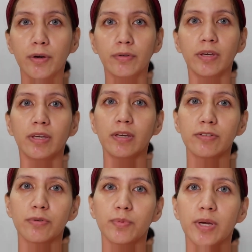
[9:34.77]
okay,
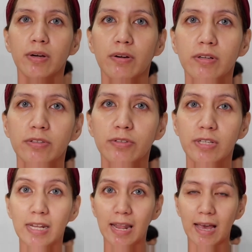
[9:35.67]
guys, so we are on to
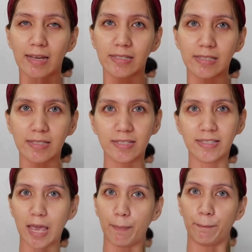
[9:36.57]
the last
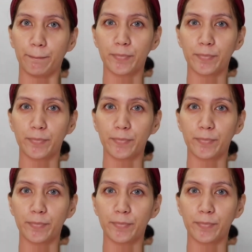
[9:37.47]
step.